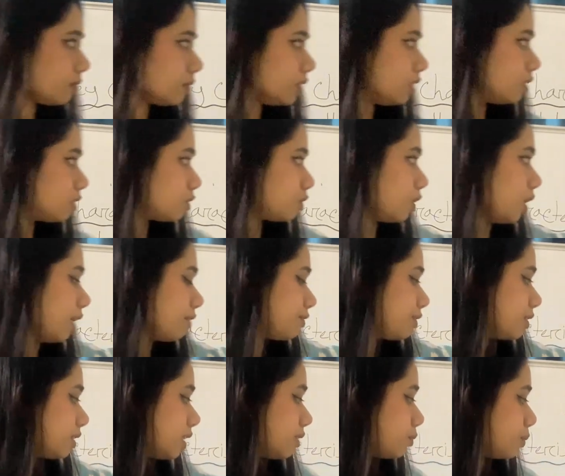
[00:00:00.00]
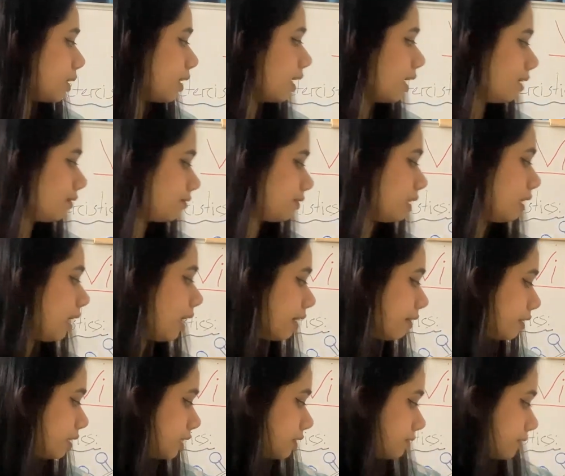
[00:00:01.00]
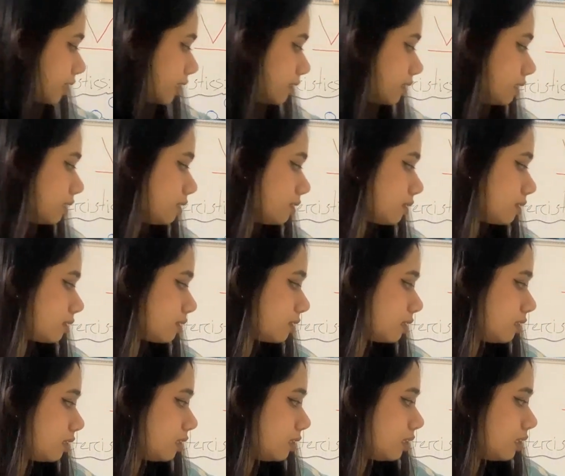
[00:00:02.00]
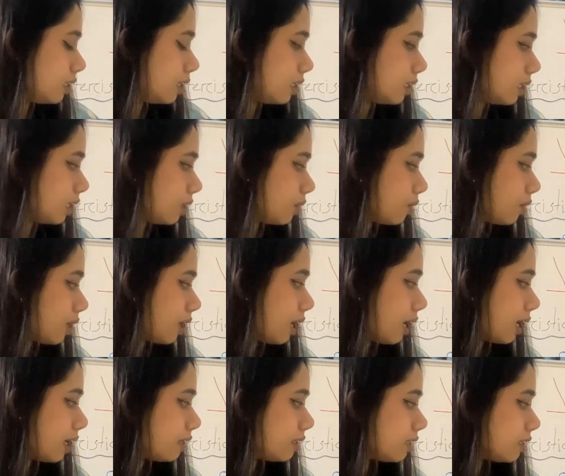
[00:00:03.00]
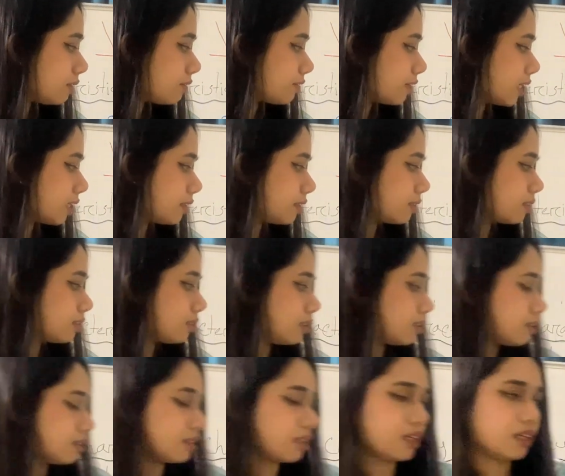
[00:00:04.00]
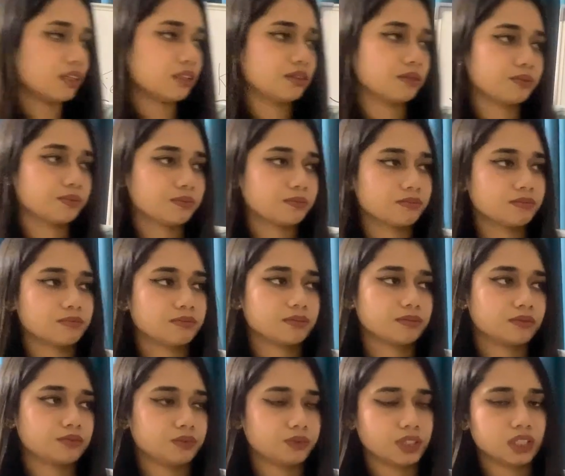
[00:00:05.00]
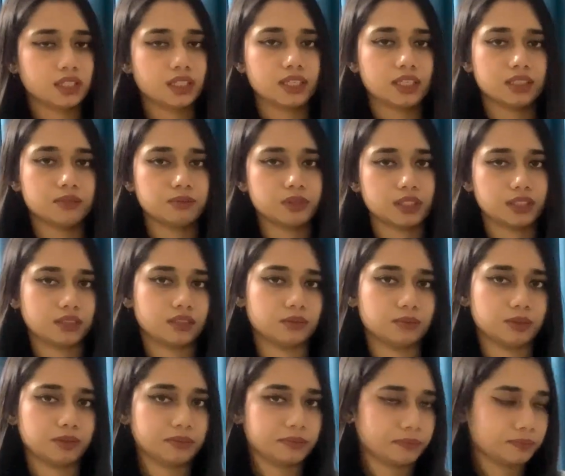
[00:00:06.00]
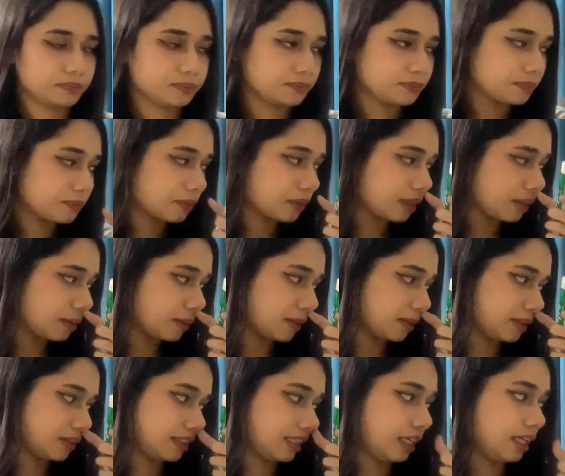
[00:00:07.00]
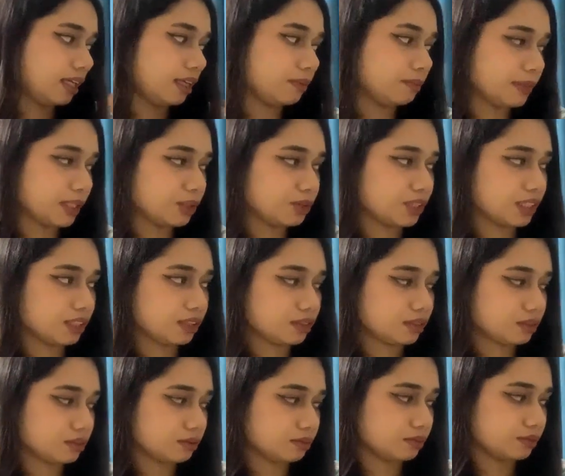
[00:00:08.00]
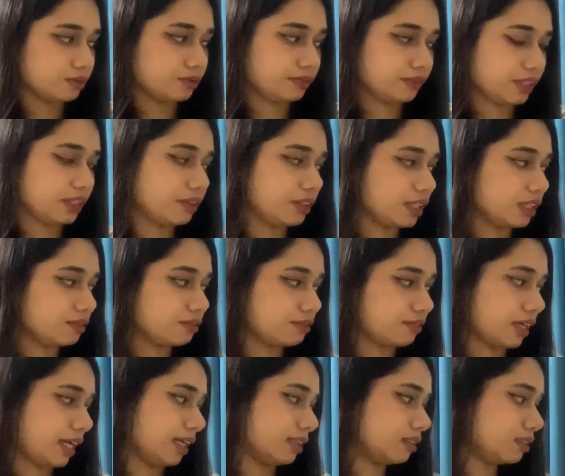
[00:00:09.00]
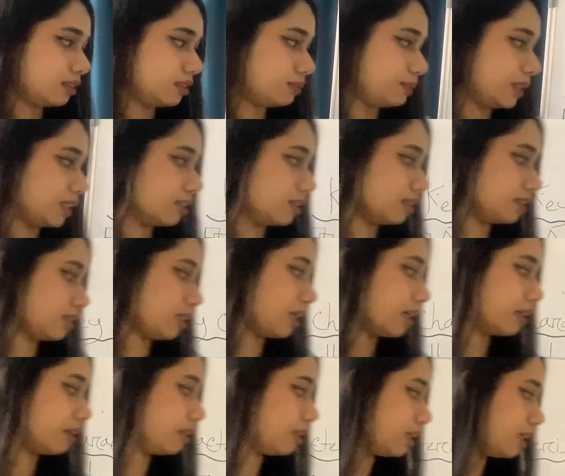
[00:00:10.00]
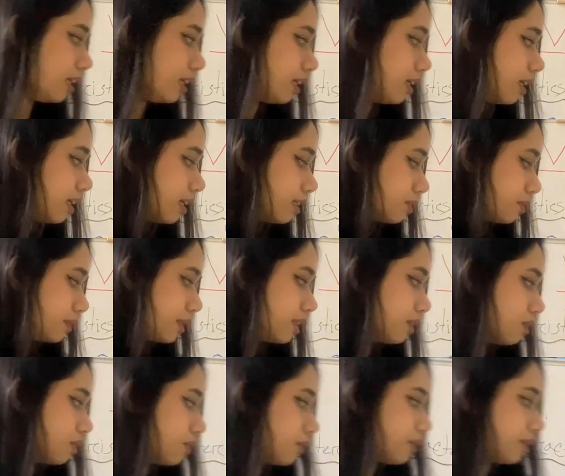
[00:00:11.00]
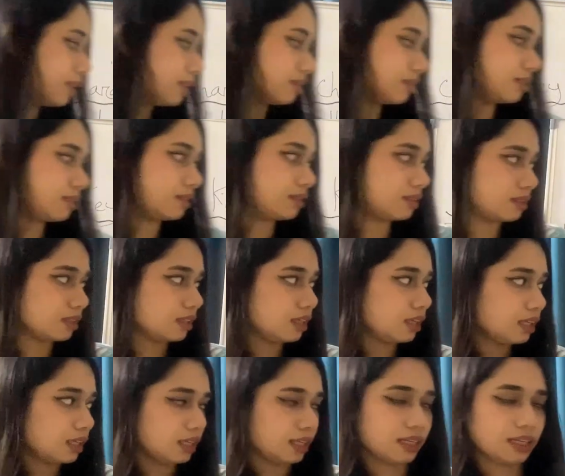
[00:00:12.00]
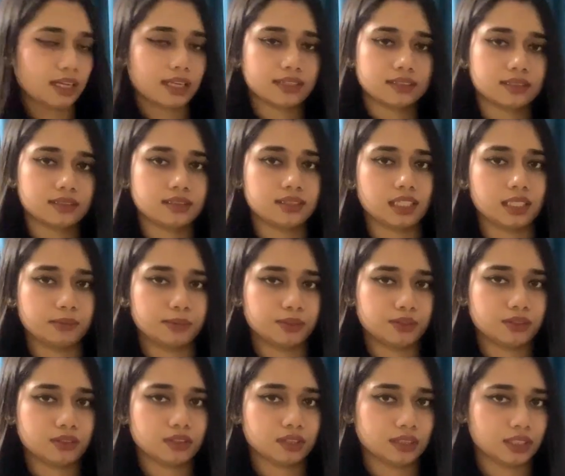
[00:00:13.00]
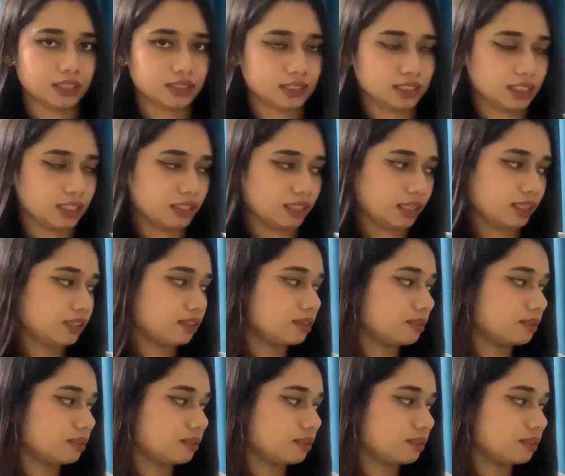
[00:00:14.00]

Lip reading: So after that we have RNA virus. Now RNA viruses are really unpredictable because they mutate very fast, because RNA, as we know, is less stable than DNA,